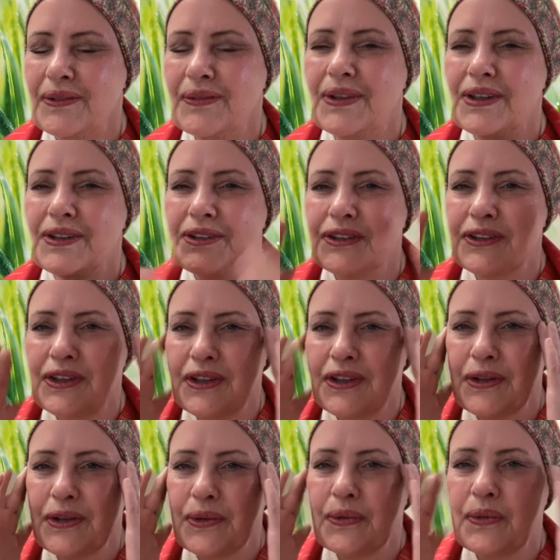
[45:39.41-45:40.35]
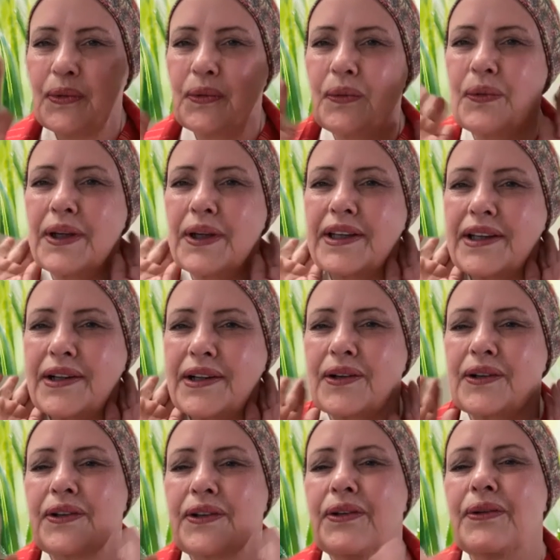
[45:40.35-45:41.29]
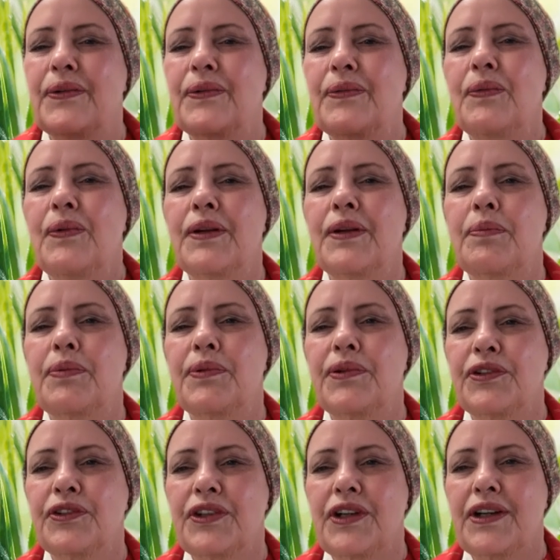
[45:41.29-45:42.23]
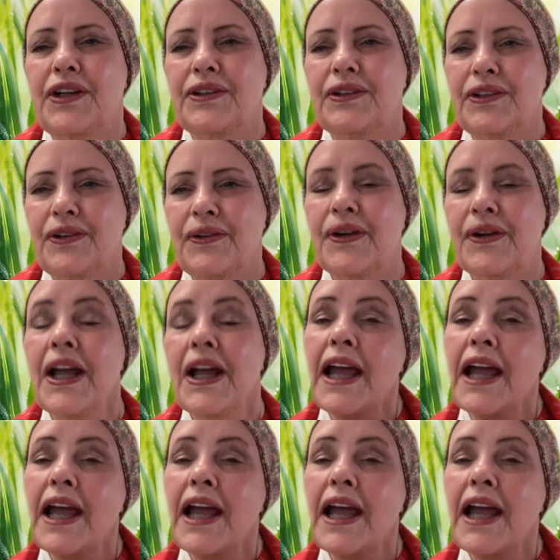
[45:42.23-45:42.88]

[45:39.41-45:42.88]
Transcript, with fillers: We see you, we hear you, we appreciate you,